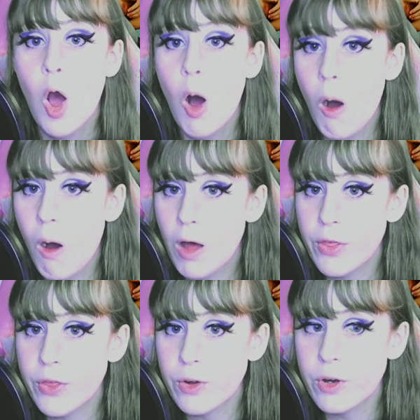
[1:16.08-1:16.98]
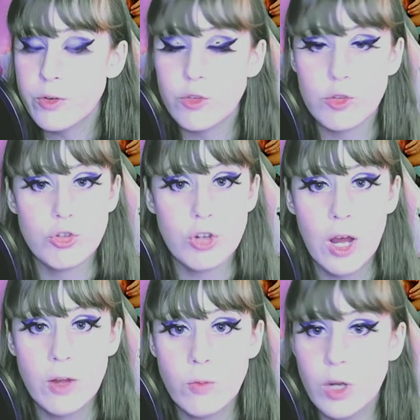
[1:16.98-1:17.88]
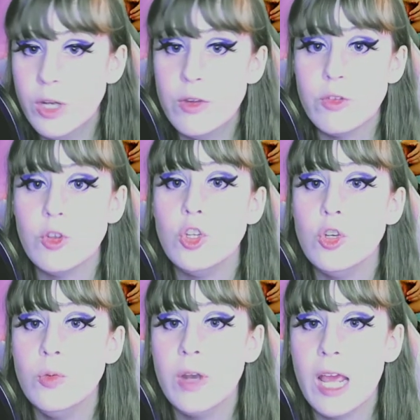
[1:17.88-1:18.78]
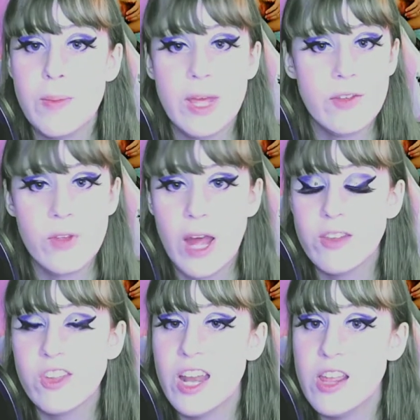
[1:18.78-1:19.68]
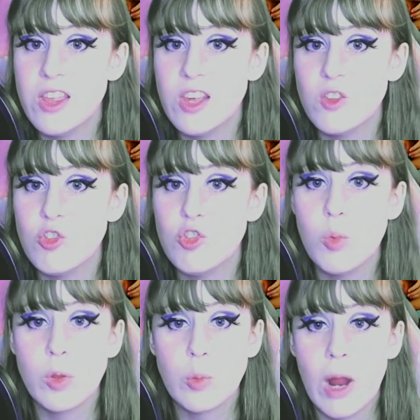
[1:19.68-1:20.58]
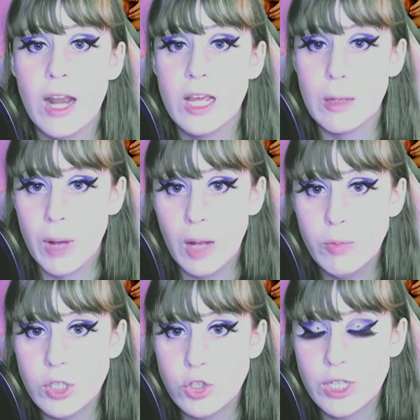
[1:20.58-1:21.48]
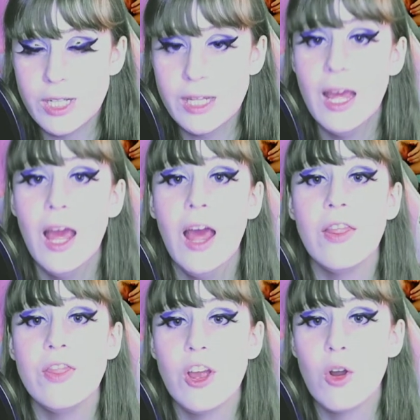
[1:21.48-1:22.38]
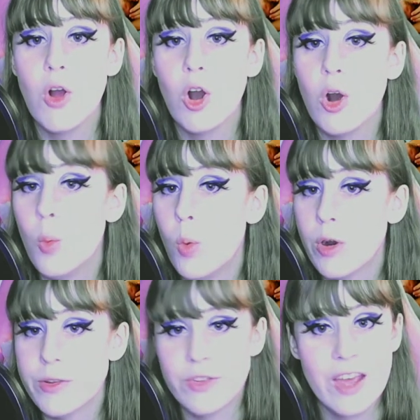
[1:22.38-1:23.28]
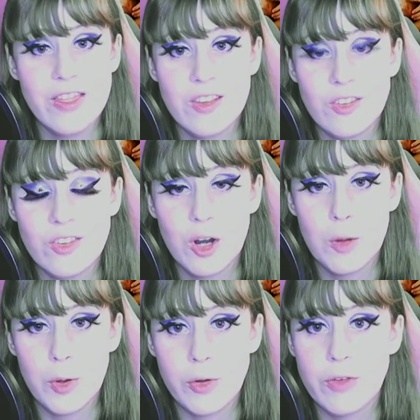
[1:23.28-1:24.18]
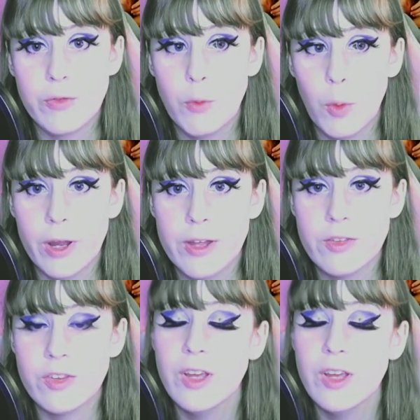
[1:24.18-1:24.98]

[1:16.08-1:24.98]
authors, genres, you name it. If it has anything to do with writing and publishing, there are awards at this ceremony for it.